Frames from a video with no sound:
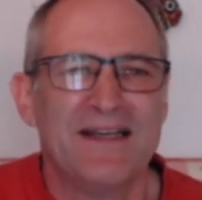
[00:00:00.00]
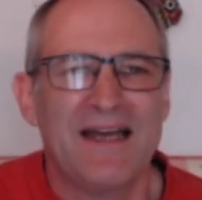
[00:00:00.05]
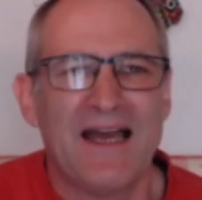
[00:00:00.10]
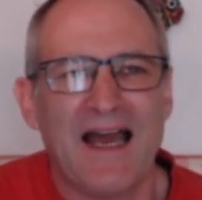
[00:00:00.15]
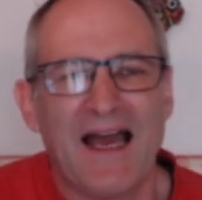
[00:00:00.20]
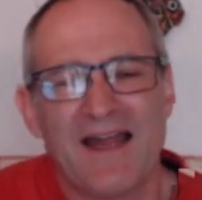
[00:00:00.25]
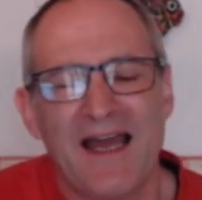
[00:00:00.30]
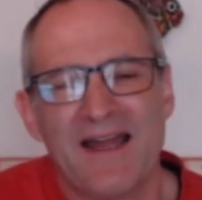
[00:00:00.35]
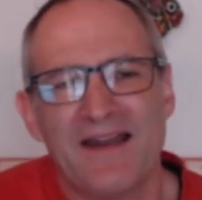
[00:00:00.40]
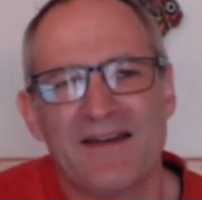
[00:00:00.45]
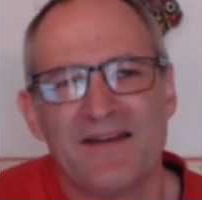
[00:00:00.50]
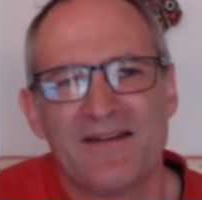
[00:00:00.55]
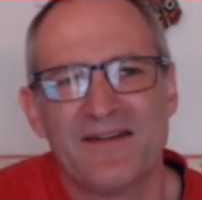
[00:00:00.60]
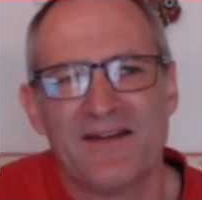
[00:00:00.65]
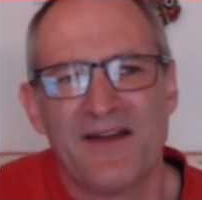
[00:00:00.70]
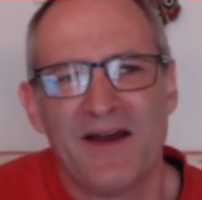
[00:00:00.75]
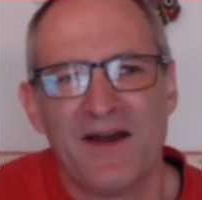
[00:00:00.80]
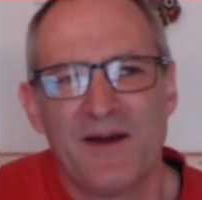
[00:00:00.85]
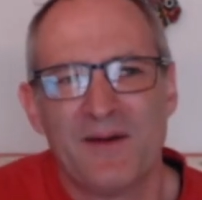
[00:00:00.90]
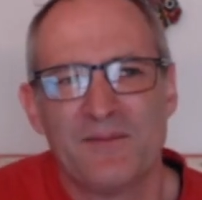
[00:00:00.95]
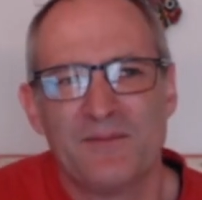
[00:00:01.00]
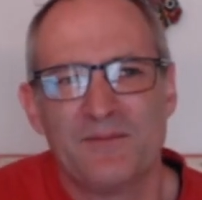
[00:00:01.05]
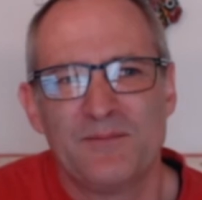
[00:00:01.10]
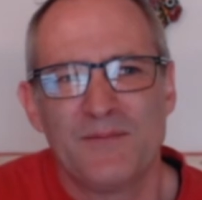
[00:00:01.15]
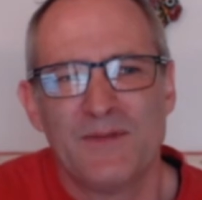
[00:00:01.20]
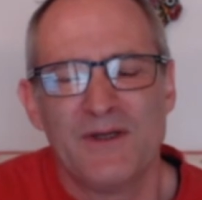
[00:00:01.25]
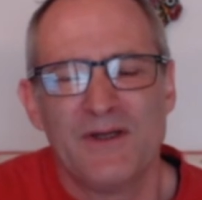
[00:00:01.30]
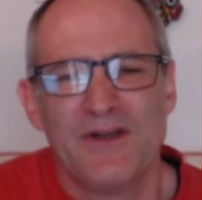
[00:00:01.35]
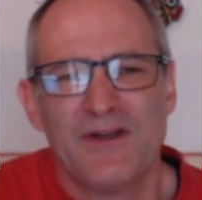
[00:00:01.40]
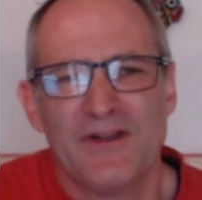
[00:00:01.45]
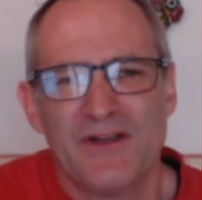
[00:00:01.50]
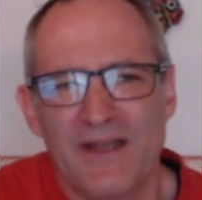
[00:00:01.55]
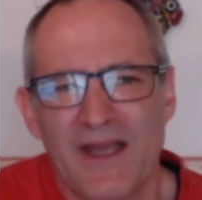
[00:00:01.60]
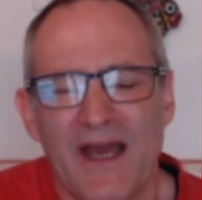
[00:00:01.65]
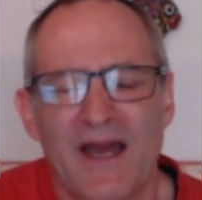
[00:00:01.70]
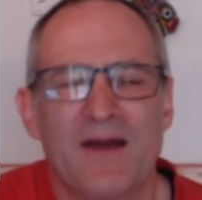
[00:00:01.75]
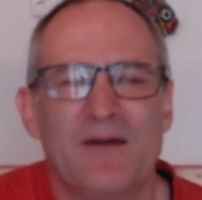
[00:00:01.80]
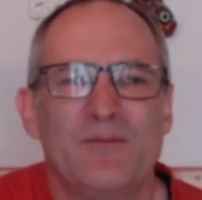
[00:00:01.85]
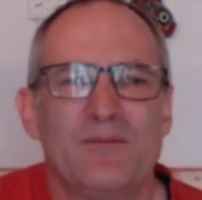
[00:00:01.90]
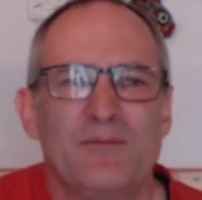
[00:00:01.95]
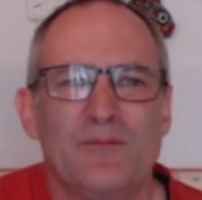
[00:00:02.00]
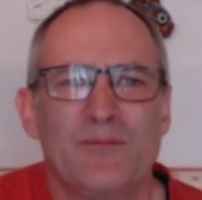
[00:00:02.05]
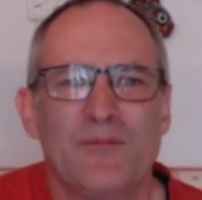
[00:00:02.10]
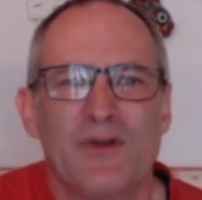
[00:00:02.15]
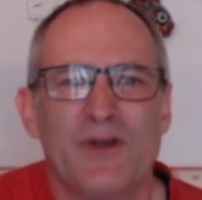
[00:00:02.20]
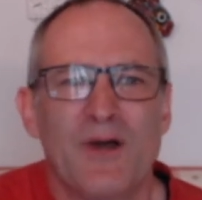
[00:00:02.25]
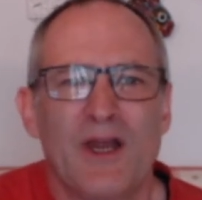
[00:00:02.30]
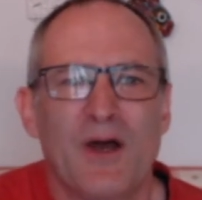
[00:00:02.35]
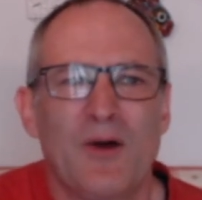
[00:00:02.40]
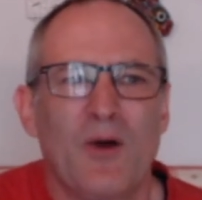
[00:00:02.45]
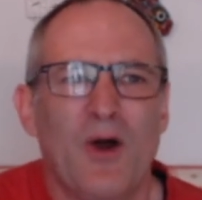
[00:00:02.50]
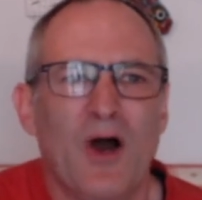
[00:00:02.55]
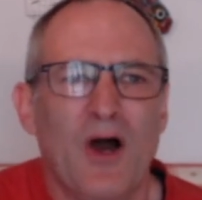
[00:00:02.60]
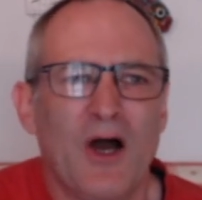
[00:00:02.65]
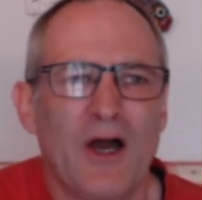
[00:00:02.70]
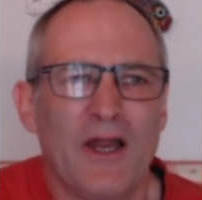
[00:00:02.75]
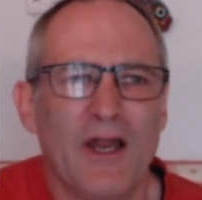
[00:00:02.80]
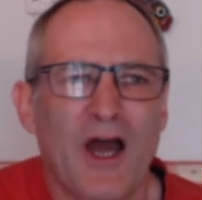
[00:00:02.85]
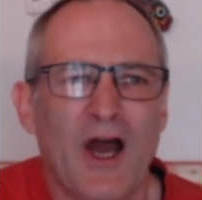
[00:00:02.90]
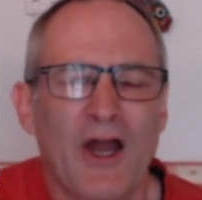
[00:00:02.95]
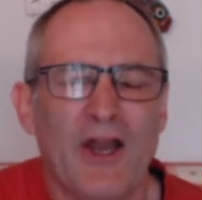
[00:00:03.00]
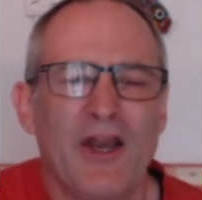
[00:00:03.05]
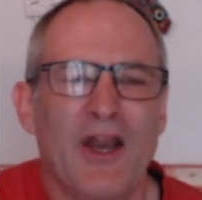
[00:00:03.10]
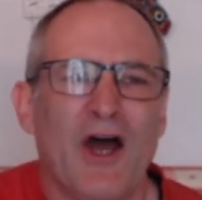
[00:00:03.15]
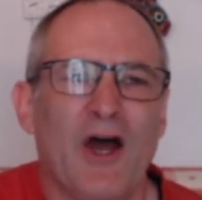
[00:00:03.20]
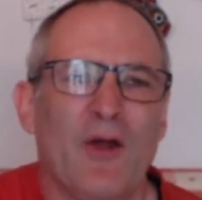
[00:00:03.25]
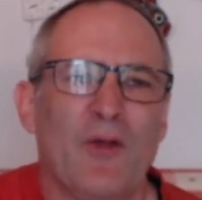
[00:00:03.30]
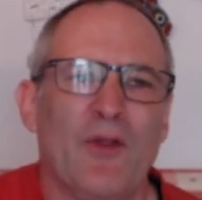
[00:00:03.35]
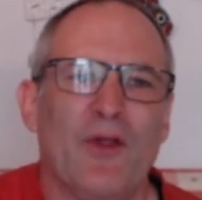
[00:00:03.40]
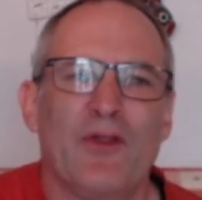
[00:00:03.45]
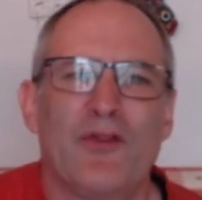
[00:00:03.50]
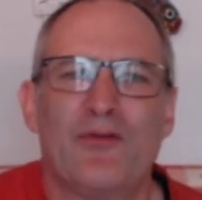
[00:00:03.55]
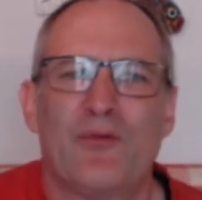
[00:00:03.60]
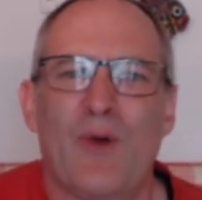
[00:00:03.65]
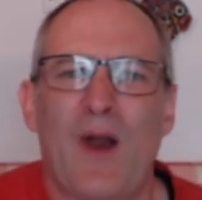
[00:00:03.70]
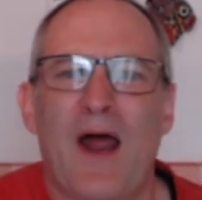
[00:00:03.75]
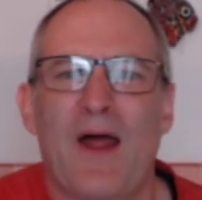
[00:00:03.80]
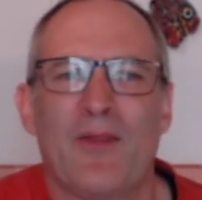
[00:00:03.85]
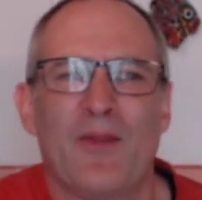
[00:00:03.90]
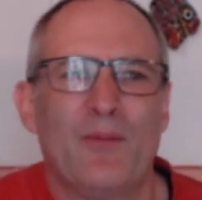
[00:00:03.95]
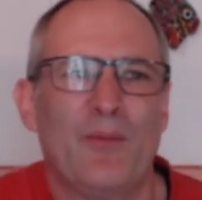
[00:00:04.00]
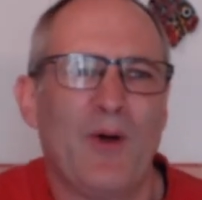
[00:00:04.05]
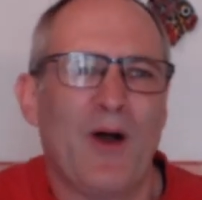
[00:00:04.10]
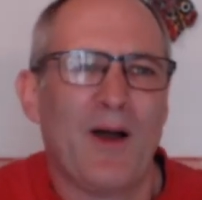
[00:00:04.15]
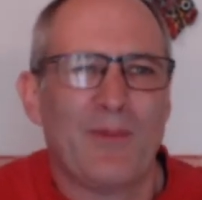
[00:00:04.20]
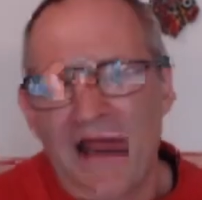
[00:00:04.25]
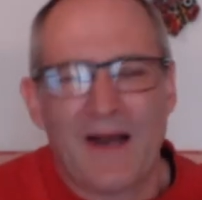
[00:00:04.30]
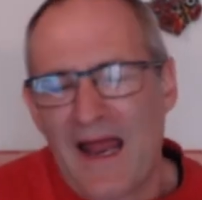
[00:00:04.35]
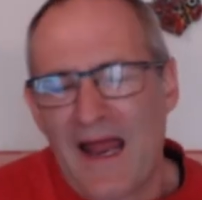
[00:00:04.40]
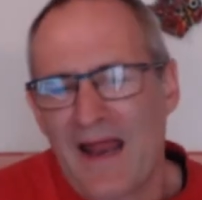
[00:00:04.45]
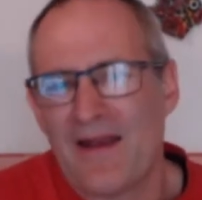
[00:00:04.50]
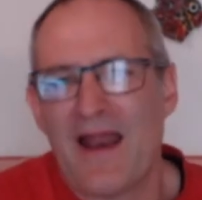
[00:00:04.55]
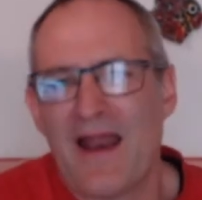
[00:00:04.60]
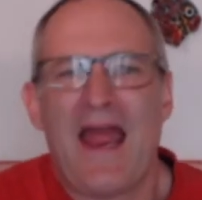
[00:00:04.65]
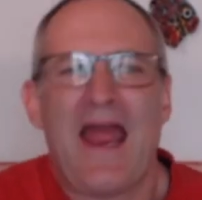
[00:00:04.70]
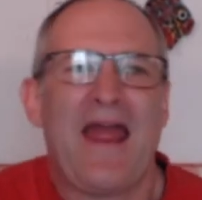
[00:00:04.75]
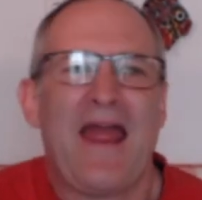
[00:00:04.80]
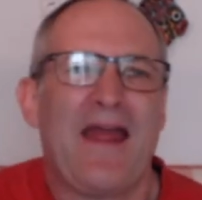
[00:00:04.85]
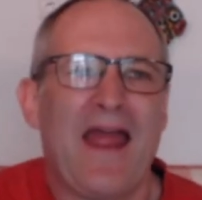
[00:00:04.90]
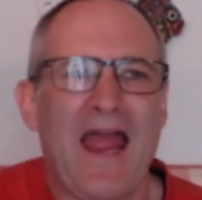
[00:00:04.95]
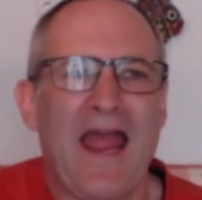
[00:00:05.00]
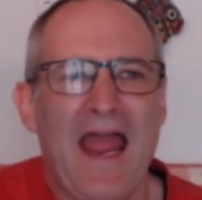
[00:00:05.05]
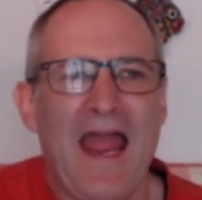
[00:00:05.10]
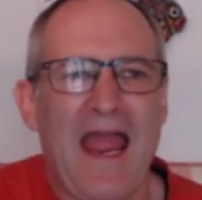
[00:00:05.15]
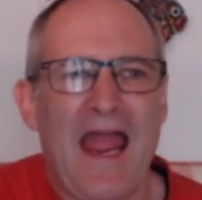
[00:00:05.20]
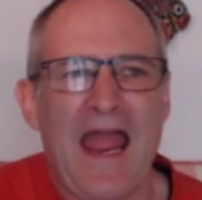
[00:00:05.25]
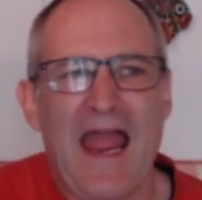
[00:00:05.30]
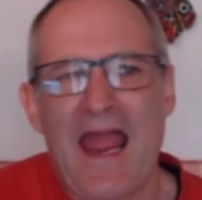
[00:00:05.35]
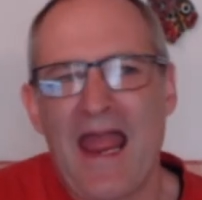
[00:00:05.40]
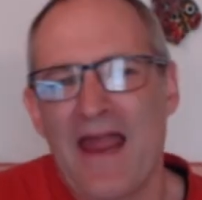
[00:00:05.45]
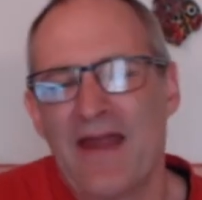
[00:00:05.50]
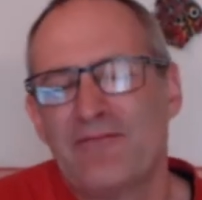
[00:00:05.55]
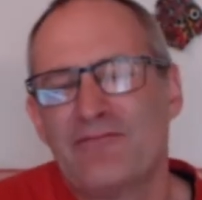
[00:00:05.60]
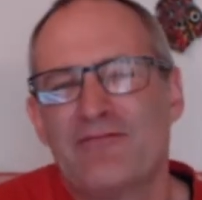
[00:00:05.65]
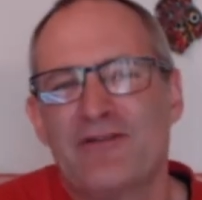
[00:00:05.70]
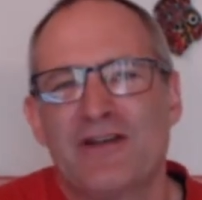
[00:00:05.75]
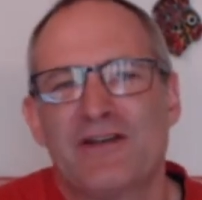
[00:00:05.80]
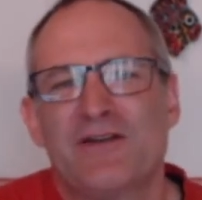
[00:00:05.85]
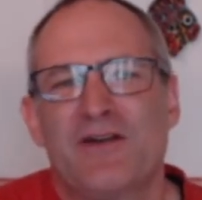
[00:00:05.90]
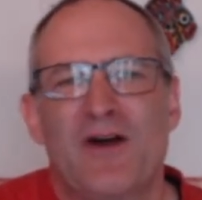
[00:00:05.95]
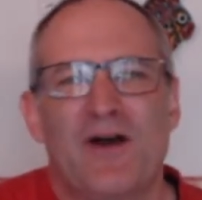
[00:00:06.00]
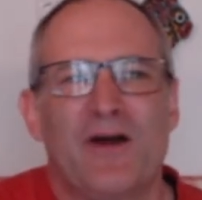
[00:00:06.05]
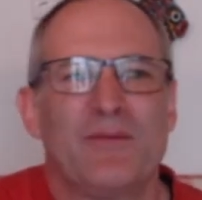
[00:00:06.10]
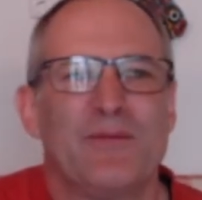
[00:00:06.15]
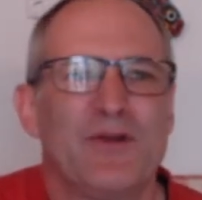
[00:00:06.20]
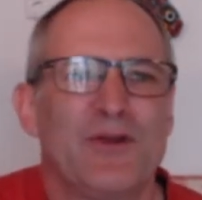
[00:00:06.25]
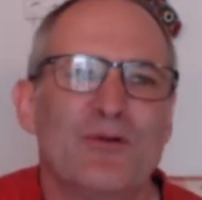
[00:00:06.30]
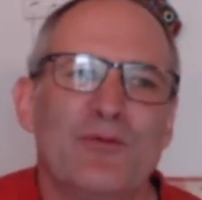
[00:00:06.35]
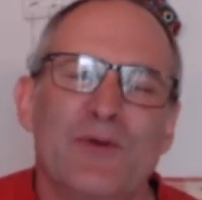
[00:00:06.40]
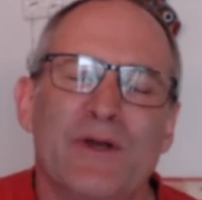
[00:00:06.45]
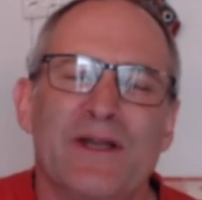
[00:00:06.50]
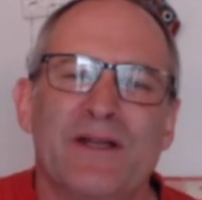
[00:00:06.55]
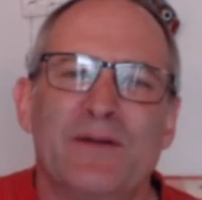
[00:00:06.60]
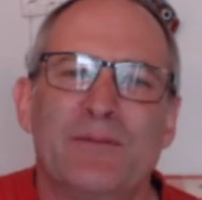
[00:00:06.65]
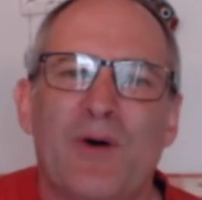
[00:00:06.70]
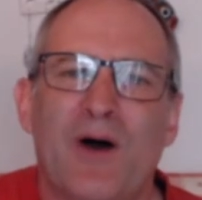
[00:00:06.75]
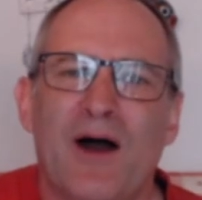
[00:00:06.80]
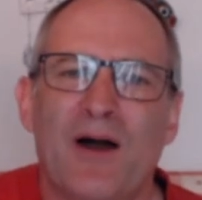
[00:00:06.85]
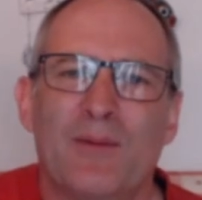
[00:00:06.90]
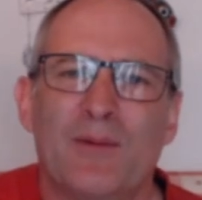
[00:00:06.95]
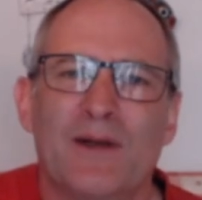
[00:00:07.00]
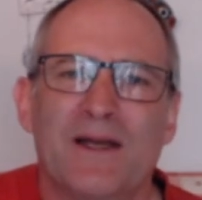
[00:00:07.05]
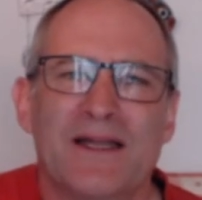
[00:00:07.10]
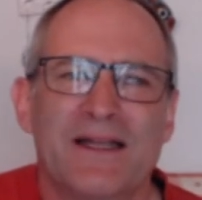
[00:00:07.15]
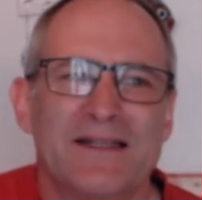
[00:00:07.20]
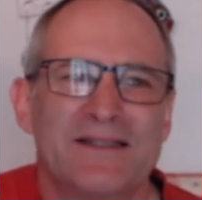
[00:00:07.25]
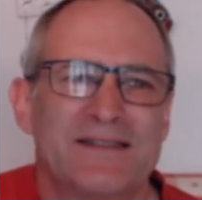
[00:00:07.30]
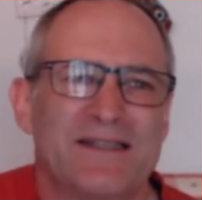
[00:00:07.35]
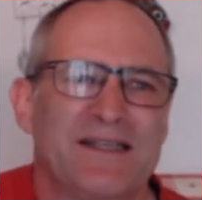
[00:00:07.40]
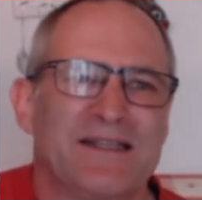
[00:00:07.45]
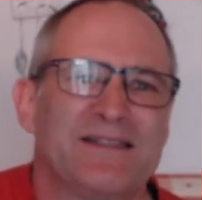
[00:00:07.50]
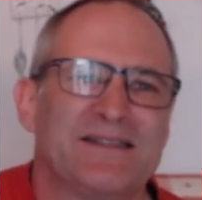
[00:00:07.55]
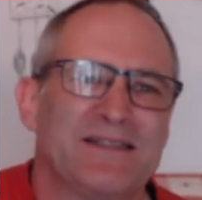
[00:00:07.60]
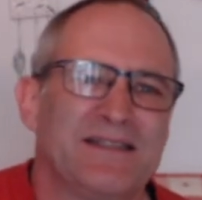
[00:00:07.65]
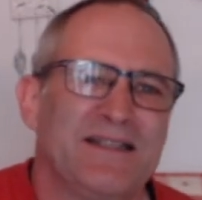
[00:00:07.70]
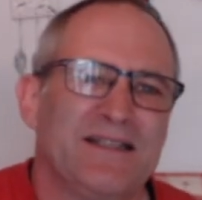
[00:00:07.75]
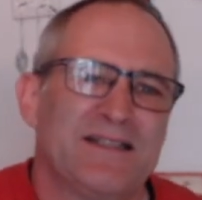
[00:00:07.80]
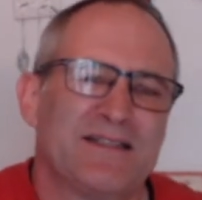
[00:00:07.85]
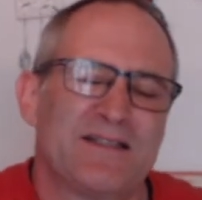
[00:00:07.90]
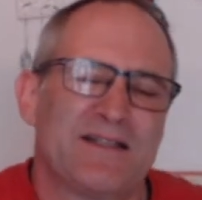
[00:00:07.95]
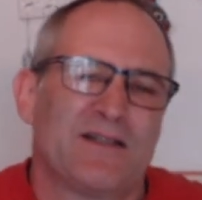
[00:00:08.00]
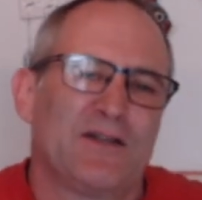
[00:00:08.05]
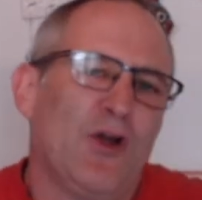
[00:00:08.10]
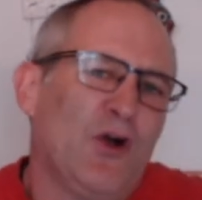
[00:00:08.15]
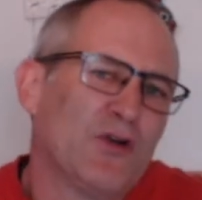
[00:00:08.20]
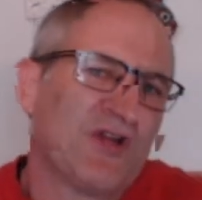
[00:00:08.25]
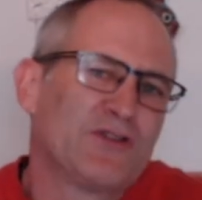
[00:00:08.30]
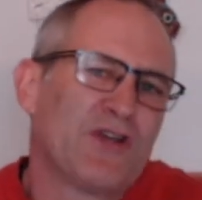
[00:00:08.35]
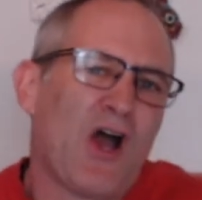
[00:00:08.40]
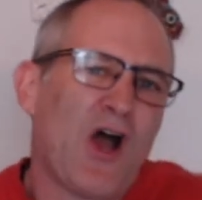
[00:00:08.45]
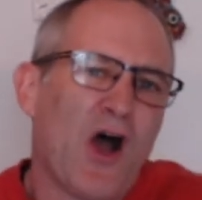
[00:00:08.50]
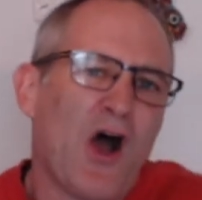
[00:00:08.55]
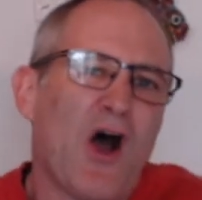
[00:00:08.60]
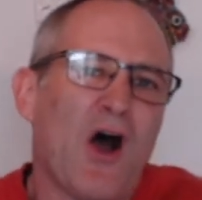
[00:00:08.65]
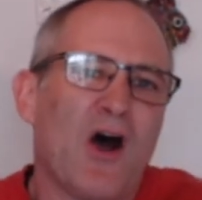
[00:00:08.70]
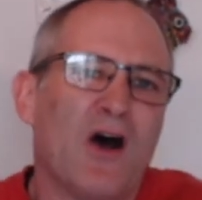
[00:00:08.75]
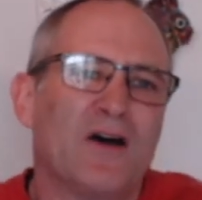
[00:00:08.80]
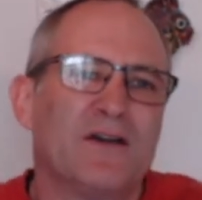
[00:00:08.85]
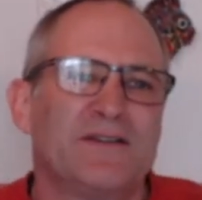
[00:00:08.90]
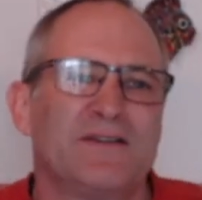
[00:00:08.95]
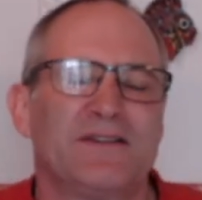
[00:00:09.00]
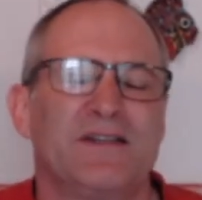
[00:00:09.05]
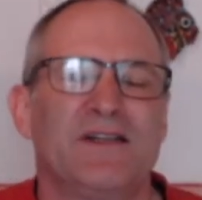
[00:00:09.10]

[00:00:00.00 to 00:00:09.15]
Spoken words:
And yeah, you know, I know that throughout the Bible, every time you read the Bible, it's God's heart